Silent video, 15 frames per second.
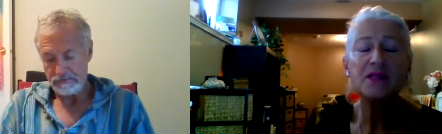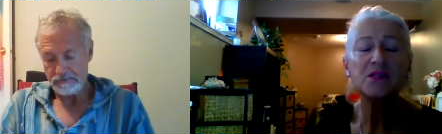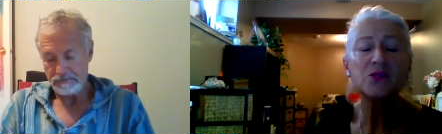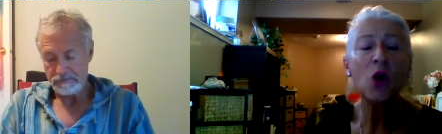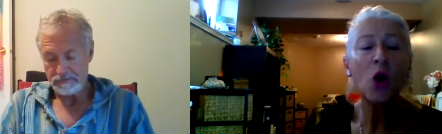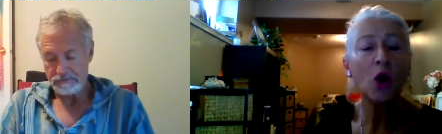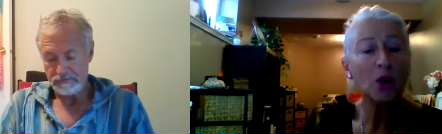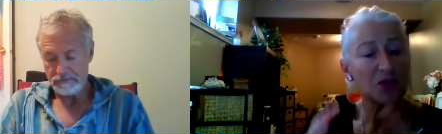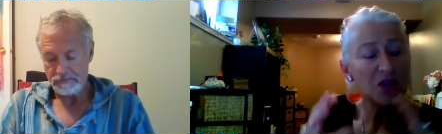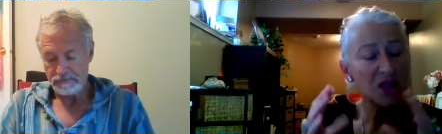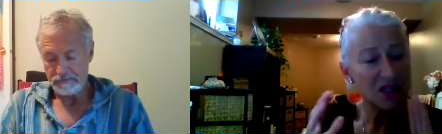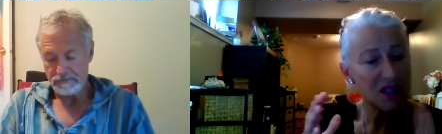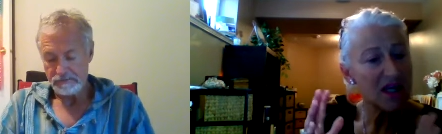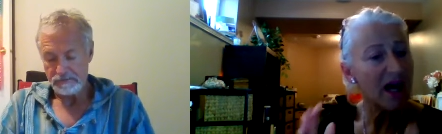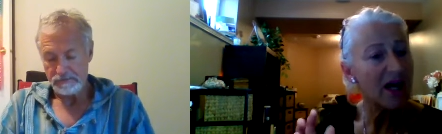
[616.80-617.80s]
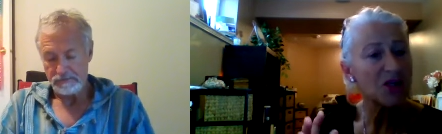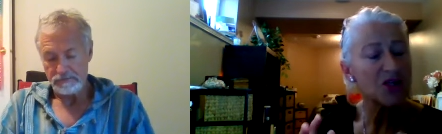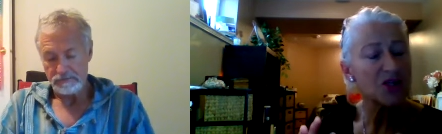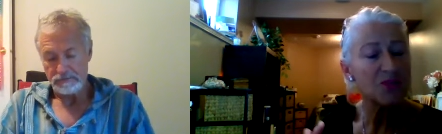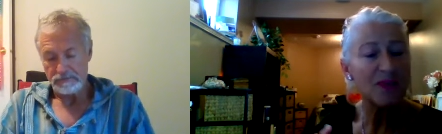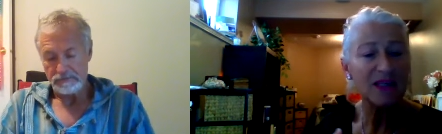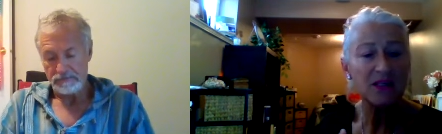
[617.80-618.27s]
Speaker 1: is called
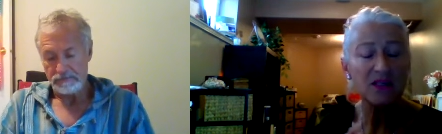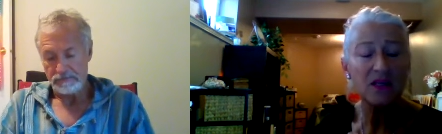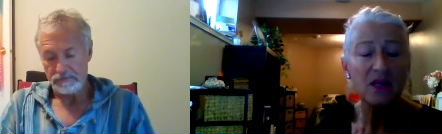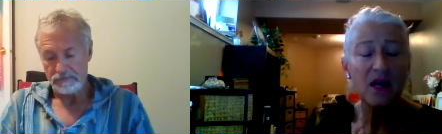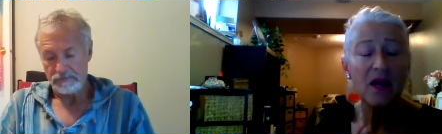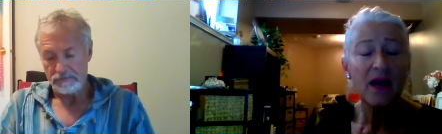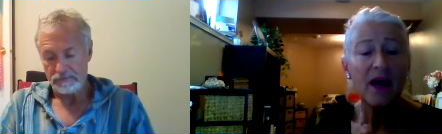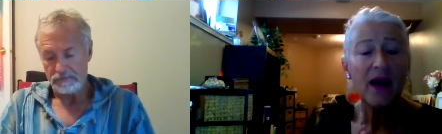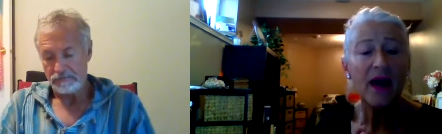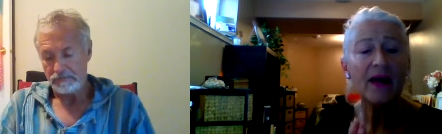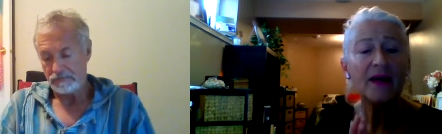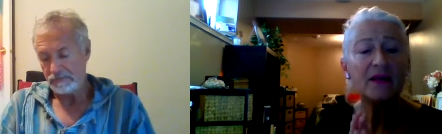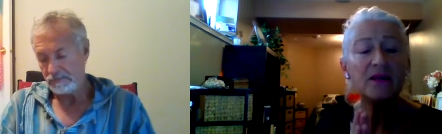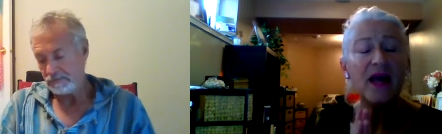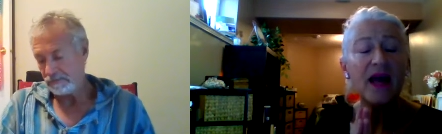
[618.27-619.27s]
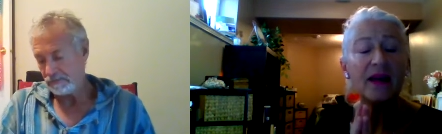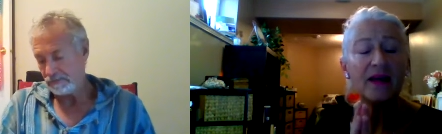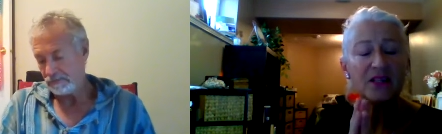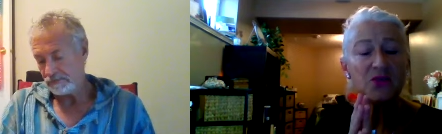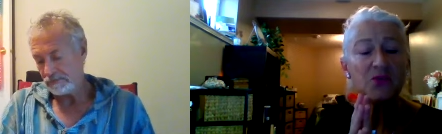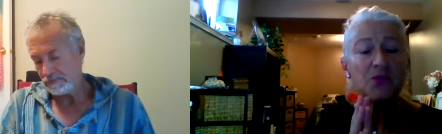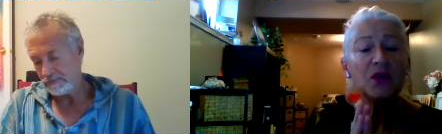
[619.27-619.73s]
detachment. And,
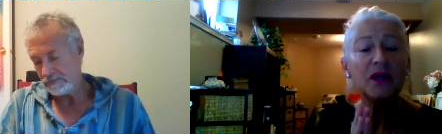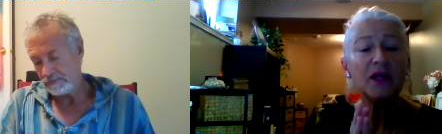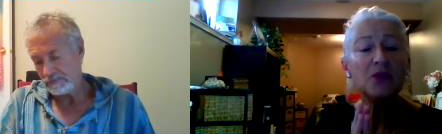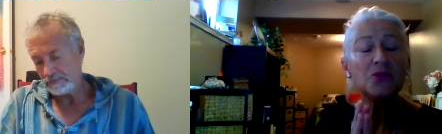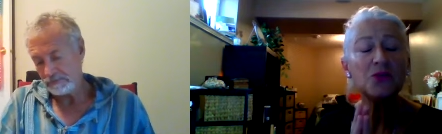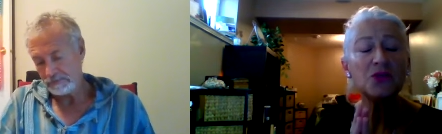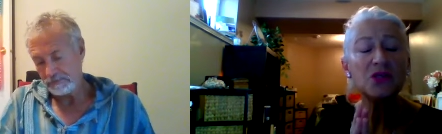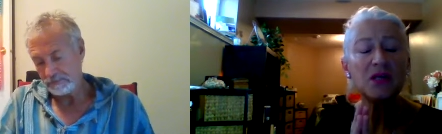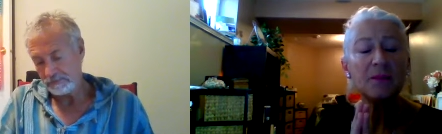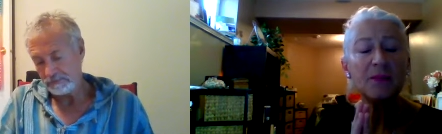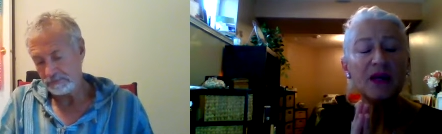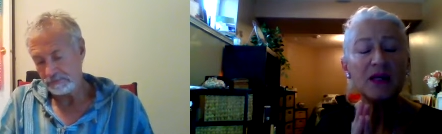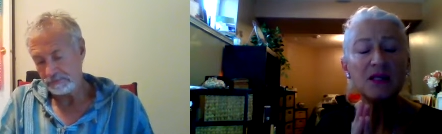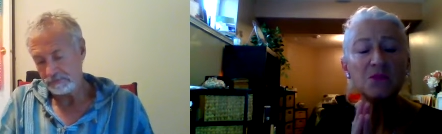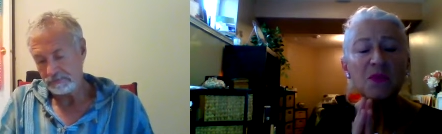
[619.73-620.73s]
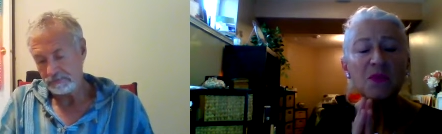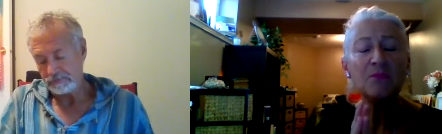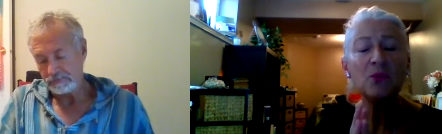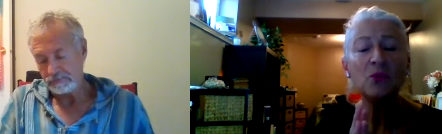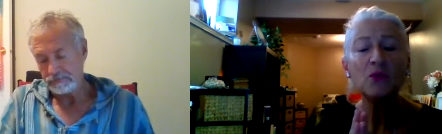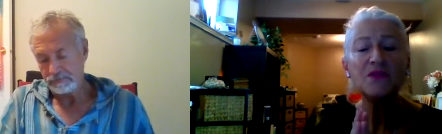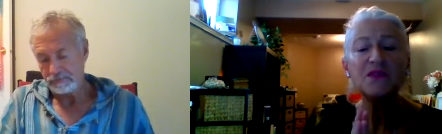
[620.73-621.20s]
and it's really interesting because
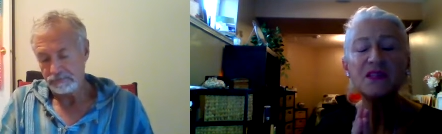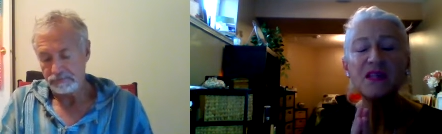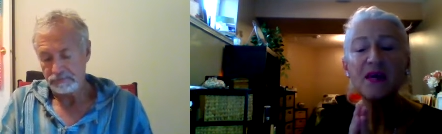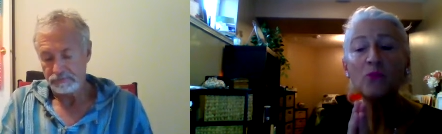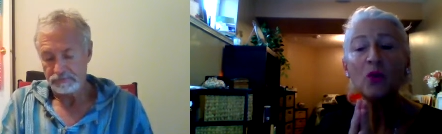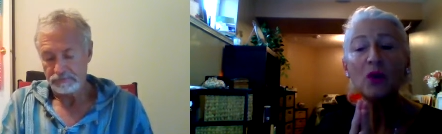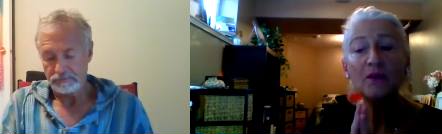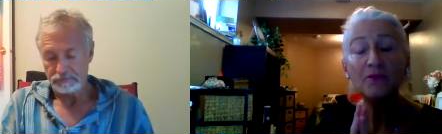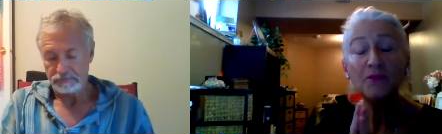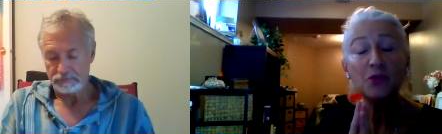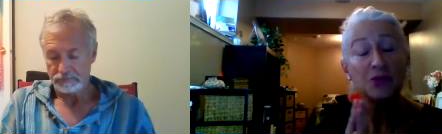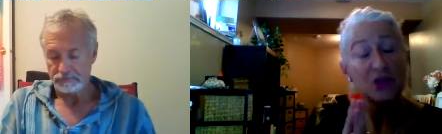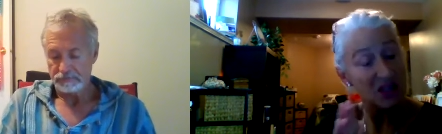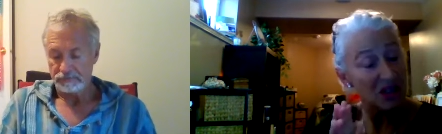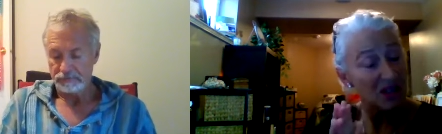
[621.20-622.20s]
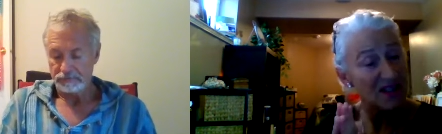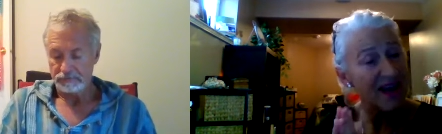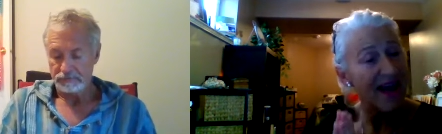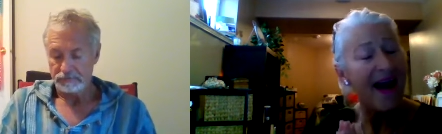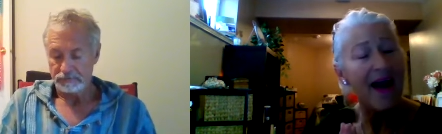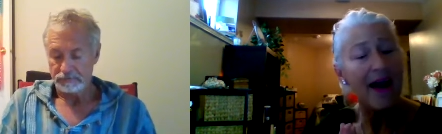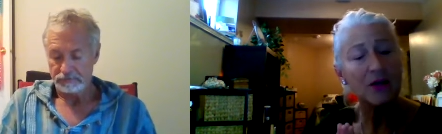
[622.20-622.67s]
people will say, well, if you're
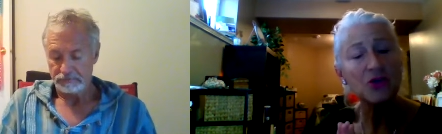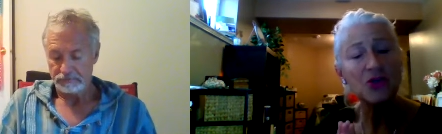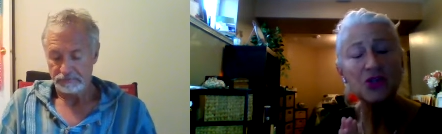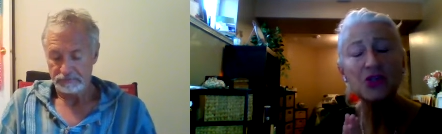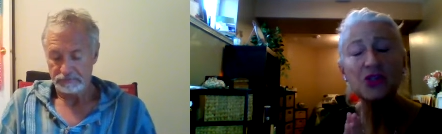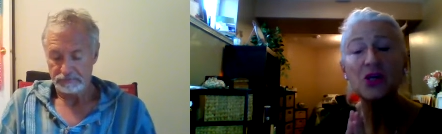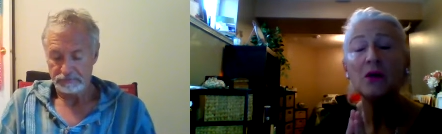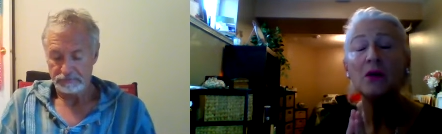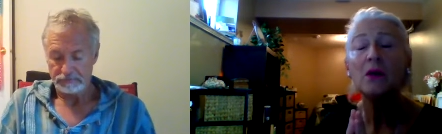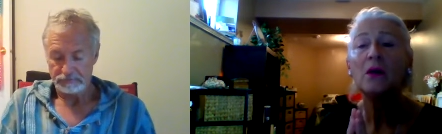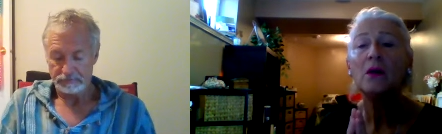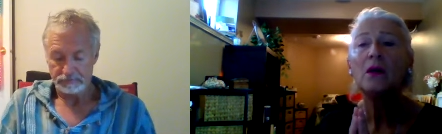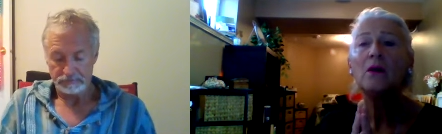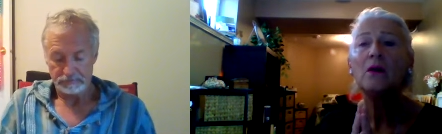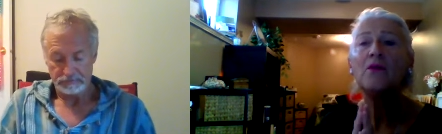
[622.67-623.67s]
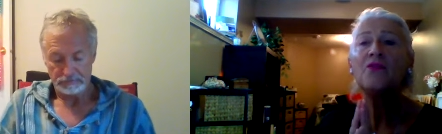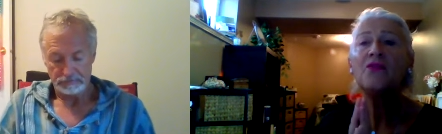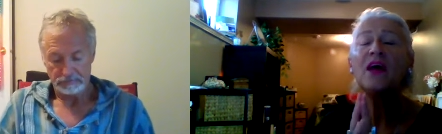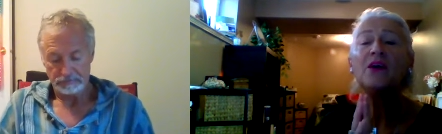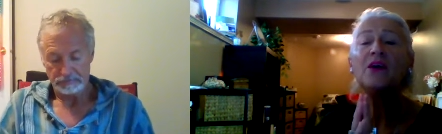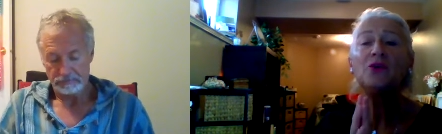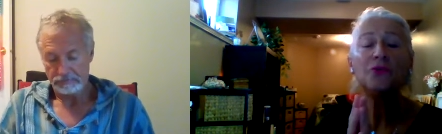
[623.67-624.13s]
detached,
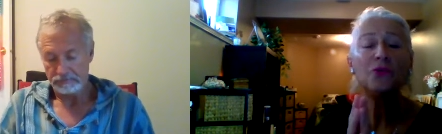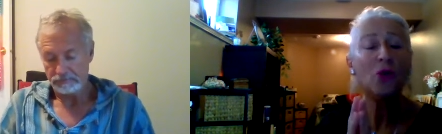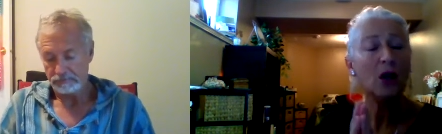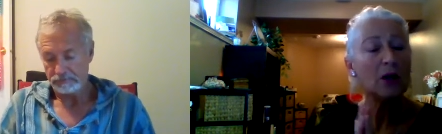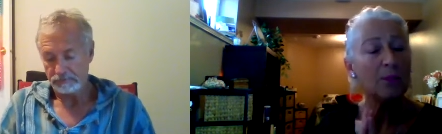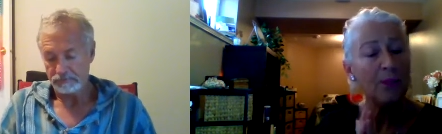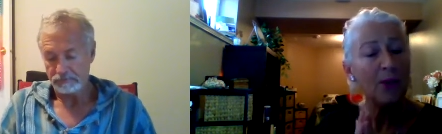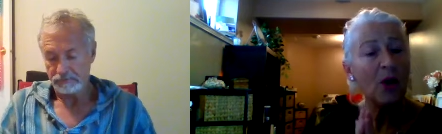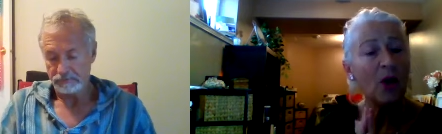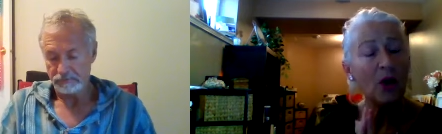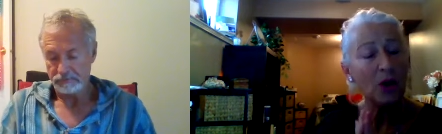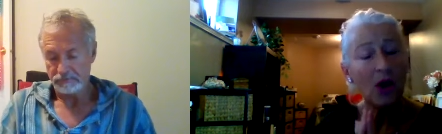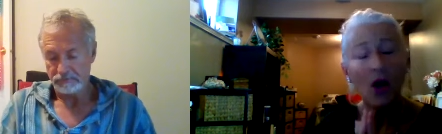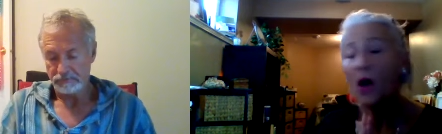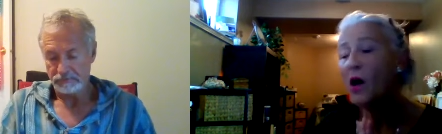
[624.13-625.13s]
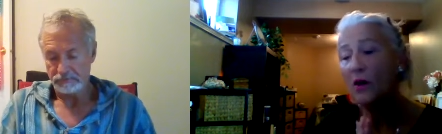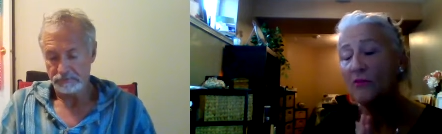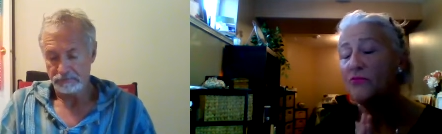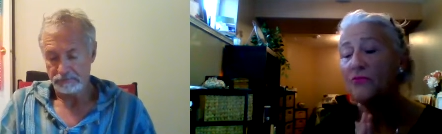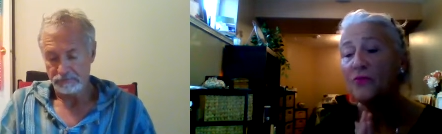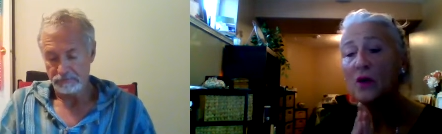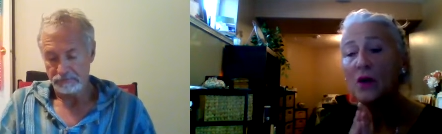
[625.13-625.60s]
then you're not a part
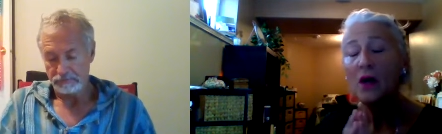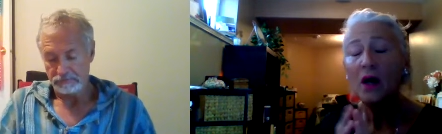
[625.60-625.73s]
of.